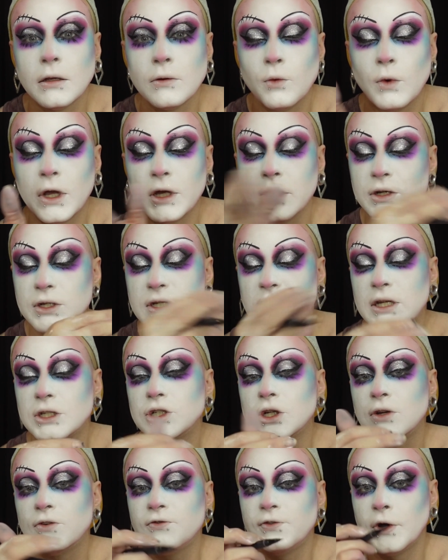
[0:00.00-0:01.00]
while you're
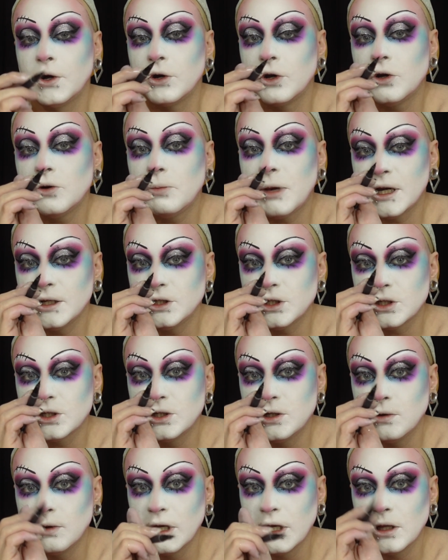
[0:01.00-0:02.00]
sketching a photo by just
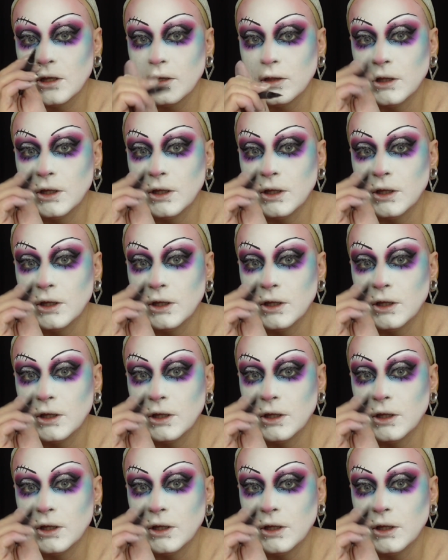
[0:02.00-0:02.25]
doing